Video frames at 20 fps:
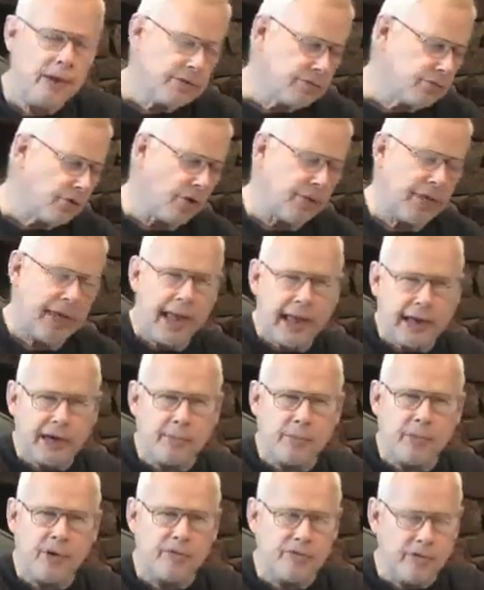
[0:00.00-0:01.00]
So they had
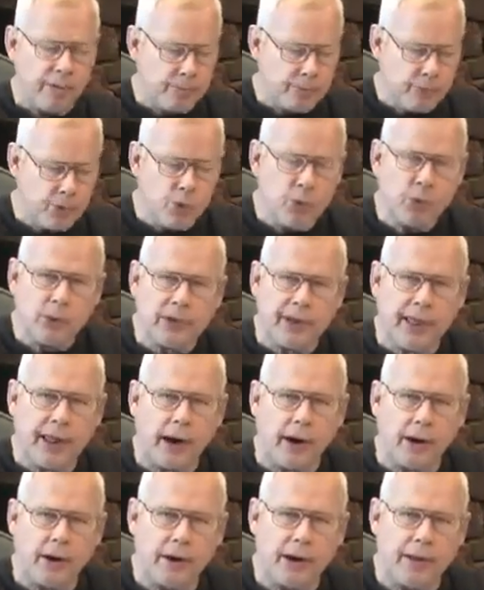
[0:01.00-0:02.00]
to move a pool
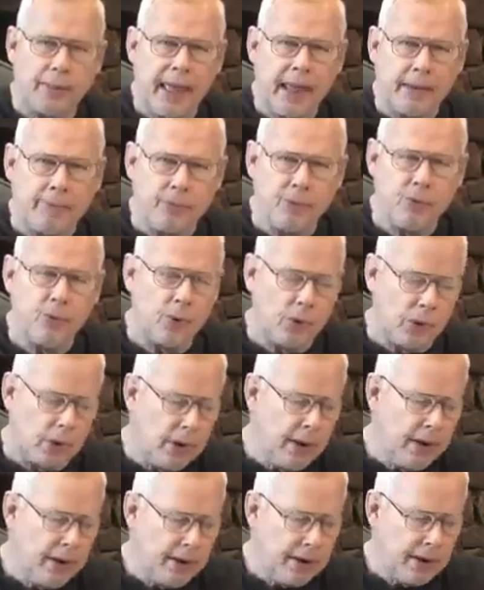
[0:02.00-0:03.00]
there, and that
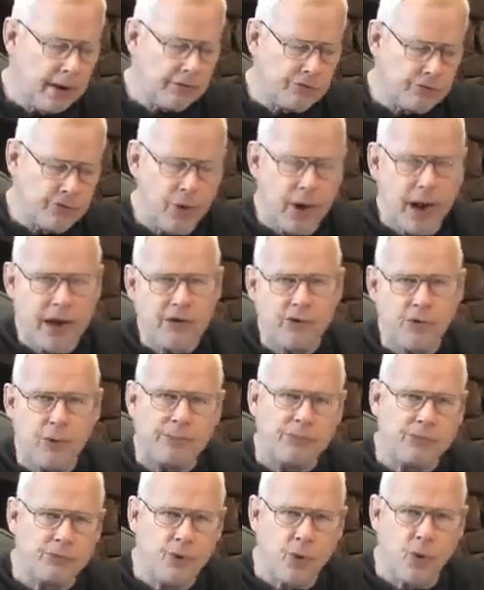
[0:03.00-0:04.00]
pool is trying to
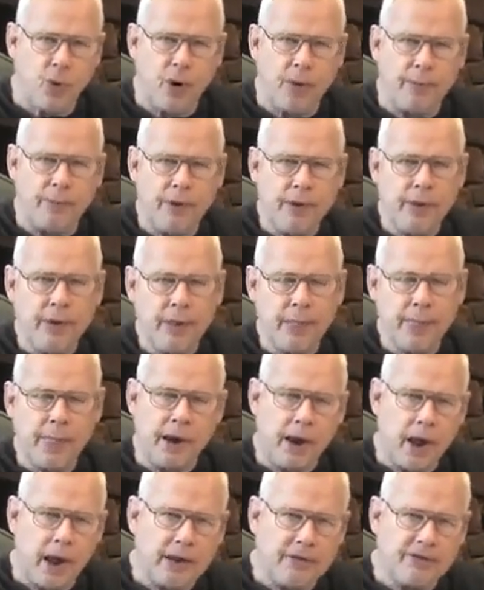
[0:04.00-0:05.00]
absorb
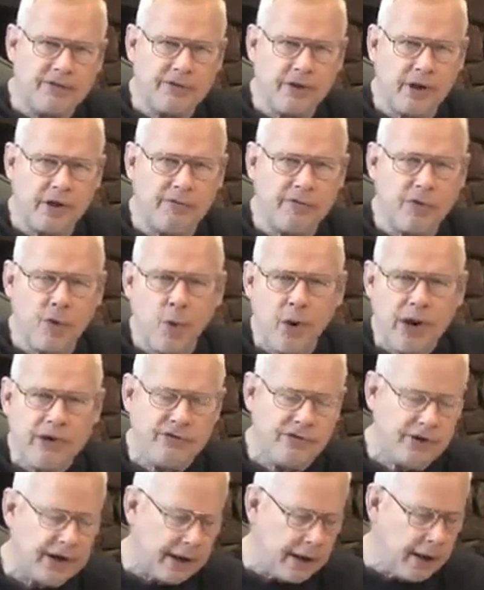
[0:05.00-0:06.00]
the
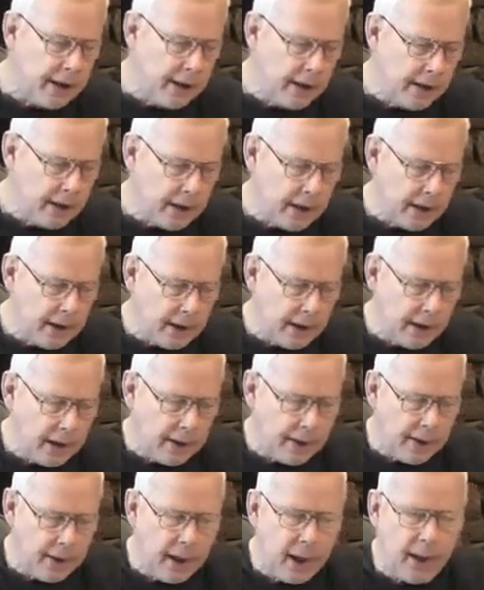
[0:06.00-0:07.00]
non-self-quenching
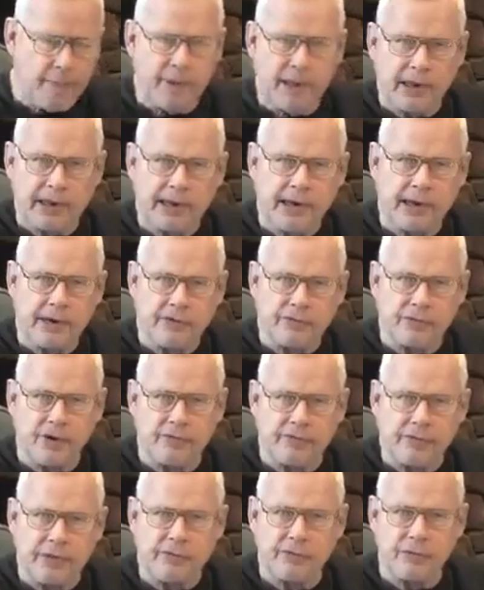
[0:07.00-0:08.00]
abilities
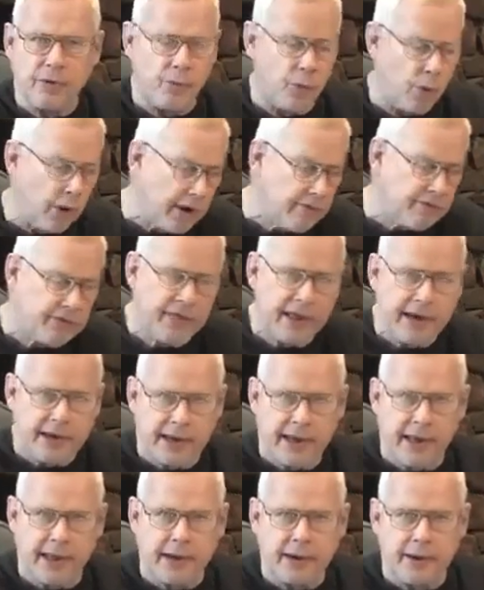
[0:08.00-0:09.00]
of whatever they
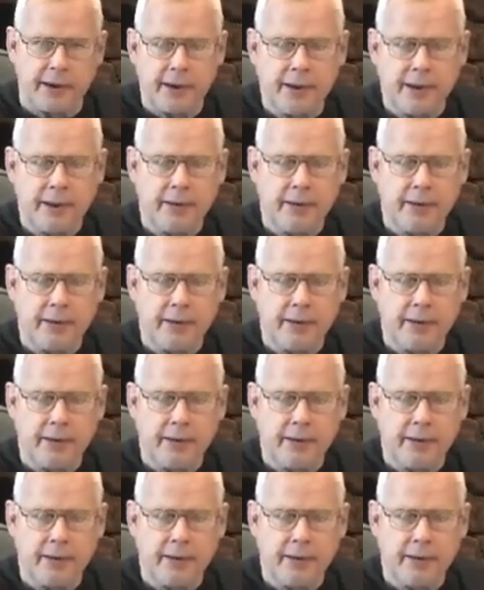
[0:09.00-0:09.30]
did,